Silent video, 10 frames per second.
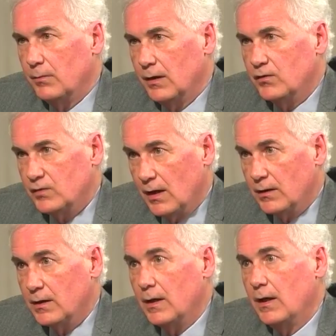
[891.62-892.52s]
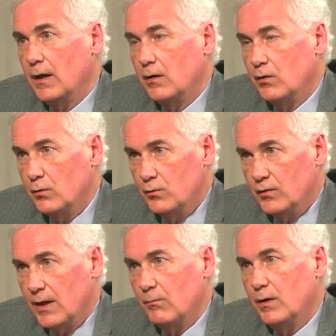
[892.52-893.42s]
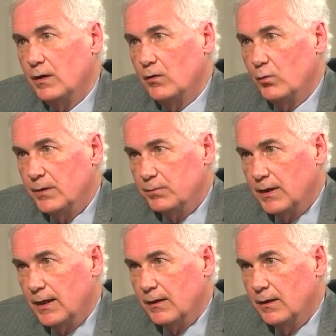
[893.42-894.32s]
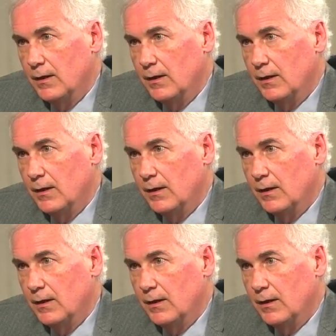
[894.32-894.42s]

sell it and use that money to replant.